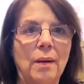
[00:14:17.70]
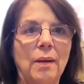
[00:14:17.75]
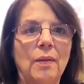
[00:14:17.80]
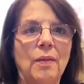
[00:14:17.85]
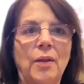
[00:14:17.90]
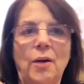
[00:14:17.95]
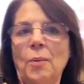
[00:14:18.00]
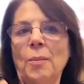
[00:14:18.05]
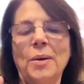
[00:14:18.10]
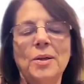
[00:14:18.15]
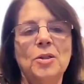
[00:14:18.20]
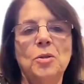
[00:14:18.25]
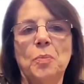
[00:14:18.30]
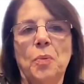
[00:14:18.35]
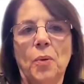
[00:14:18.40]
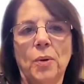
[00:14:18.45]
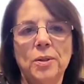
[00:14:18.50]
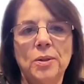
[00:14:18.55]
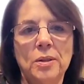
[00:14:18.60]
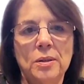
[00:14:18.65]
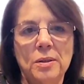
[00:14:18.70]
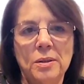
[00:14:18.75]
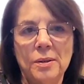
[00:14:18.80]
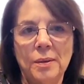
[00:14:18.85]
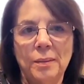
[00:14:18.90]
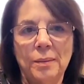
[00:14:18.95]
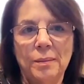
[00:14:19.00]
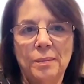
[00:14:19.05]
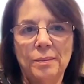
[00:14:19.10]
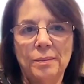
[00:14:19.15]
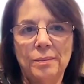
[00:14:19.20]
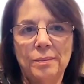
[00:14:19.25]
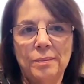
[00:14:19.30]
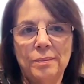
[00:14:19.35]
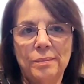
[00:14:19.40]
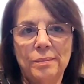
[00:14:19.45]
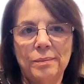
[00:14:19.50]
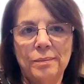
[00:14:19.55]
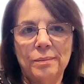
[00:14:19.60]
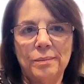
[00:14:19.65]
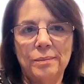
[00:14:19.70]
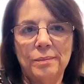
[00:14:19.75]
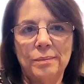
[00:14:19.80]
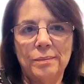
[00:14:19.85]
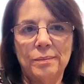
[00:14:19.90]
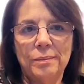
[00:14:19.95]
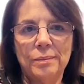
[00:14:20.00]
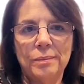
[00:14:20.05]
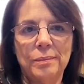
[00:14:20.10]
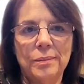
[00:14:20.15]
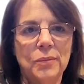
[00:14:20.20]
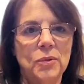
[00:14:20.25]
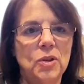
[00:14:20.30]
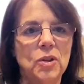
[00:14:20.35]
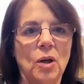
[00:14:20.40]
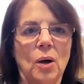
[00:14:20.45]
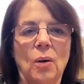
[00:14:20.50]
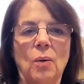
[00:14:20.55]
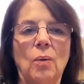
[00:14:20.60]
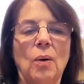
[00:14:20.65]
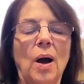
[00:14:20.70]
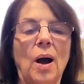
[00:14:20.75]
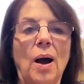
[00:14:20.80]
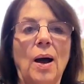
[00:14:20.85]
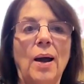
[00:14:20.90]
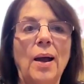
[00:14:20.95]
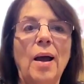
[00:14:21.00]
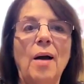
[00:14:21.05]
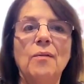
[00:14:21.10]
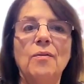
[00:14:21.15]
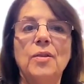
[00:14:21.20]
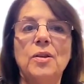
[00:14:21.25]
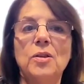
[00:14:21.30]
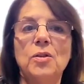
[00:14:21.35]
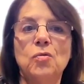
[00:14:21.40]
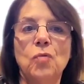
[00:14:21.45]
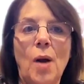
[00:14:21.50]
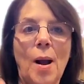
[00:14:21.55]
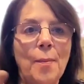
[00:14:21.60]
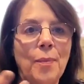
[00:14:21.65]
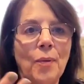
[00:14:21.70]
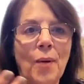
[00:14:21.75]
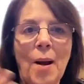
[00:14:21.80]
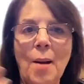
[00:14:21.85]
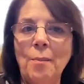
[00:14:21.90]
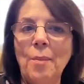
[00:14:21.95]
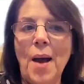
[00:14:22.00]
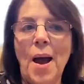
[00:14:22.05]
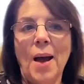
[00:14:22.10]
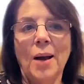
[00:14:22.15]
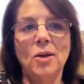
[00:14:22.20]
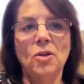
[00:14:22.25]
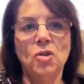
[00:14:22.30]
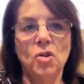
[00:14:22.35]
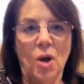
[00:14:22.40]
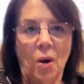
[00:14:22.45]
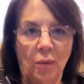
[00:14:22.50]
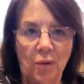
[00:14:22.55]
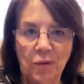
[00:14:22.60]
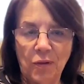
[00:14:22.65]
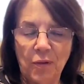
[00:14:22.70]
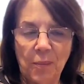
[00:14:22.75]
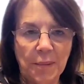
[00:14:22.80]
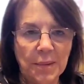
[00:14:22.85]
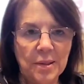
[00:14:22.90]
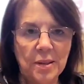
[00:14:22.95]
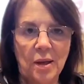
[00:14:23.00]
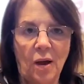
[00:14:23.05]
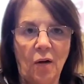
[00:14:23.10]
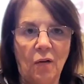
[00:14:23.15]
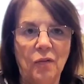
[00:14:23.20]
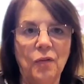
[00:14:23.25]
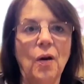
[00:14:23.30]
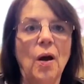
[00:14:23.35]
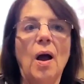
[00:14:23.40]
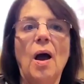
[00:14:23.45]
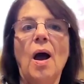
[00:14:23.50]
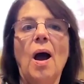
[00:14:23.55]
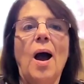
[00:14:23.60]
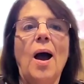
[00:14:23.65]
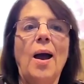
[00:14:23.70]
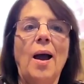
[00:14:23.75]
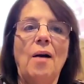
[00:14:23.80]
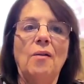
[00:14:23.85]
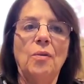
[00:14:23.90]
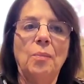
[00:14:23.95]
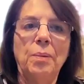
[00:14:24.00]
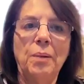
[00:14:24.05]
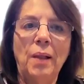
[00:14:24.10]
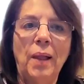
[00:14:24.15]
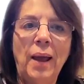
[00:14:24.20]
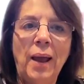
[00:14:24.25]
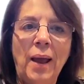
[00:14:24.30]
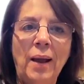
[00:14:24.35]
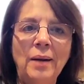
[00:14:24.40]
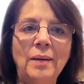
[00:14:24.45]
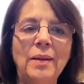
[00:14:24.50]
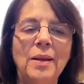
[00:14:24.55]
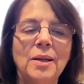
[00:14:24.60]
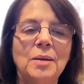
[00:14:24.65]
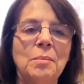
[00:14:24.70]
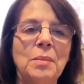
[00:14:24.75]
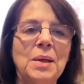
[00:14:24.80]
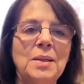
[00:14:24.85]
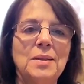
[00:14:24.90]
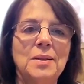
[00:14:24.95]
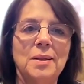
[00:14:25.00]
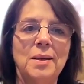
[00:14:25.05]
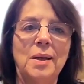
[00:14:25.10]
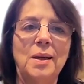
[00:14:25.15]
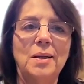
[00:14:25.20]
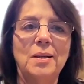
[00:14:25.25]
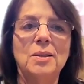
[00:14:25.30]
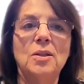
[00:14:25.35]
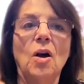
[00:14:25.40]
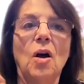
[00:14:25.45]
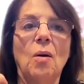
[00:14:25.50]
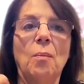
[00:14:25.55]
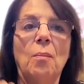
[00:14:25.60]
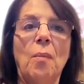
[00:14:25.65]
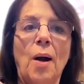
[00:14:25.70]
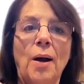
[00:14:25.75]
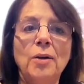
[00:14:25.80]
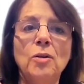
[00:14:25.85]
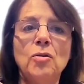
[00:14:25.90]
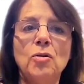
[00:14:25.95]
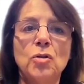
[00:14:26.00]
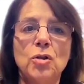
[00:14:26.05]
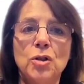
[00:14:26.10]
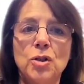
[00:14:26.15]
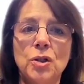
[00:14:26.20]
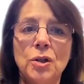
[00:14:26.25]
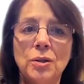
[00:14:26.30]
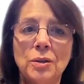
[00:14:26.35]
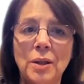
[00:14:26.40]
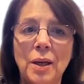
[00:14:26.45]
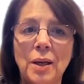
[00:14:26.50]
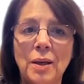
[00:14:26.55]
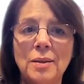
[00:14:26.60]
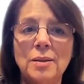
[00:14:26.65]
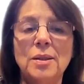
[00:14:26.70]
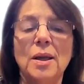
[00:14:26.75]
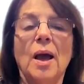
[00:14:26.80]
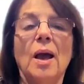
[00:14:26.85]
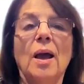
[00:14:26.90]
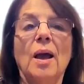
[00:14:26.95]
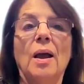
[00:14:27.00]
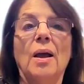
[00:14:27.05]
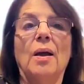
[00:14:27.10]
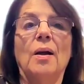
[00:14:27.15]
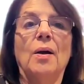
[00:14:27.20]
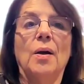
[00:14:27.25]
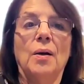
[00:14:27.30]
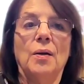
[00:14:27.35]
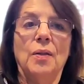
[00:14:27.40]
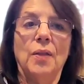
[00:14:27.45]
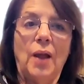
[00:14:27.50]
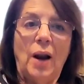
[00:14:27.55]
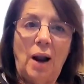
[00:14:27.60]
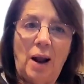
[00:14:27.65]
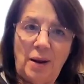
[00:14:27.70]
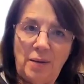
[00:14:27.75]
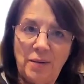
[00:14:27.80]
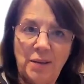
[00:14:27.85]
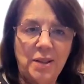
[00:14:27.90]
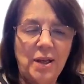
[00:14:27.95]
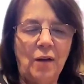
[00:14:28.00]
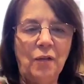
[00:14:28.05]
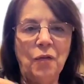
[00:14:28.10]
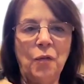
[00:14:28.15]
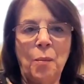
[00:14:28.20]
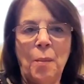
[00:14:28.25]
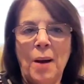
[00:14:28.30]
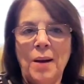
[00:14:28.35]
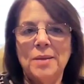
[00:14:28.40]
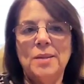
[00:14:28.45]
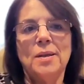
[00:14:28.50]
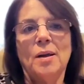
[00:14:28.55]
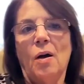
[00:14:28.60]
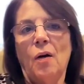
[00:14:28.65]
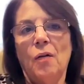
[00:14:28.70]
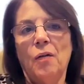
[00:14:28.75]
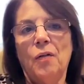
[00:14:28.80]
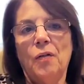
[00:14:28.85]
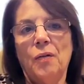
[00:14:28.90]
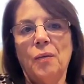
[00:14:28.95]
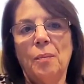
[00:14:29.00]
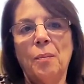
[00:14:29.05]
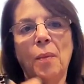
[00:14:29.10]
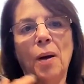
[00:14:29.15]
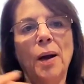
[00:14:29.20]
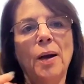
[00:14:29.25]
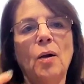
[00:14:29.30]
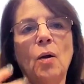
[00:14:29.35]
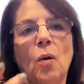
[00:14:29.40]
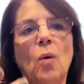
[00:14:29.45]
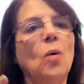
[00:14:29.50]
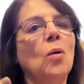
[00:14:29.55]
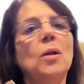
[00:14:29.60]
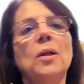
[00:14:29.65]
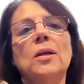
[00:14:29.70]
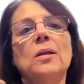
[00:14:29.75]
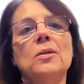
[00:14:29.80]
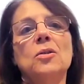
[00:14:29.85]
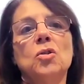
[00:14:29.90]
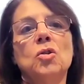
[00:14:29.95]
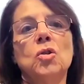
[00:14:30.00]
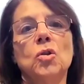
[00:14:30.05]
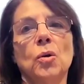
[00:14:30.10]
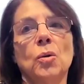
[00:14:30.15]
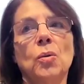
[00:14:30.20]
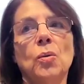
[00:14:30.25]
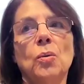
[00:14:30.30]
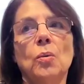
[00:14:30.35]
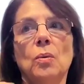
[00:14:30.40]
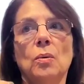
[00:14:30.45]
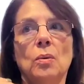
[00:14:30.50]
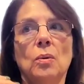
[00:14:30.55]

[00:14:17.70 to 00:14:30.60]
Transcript: they're my support system. So I have this wraparound package going for myself. I have a plan that meets the needs, my nutritional needs that I've set for myself. My goal is to